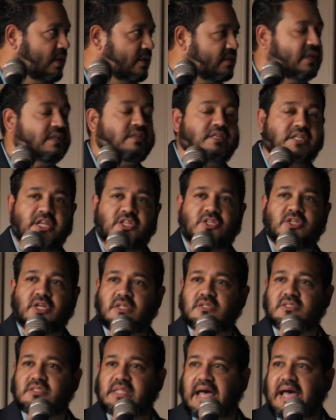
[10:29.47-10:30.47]
the
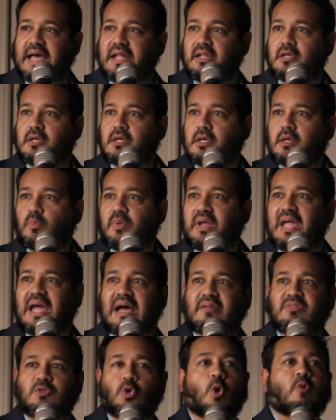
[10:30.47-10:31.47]
teachings that we
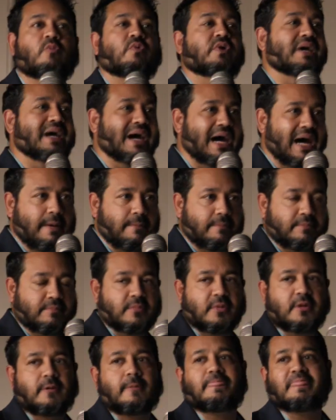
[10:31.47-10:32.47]
have to
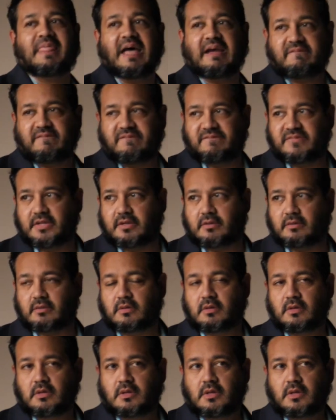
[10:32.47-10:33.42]
overcome that fear.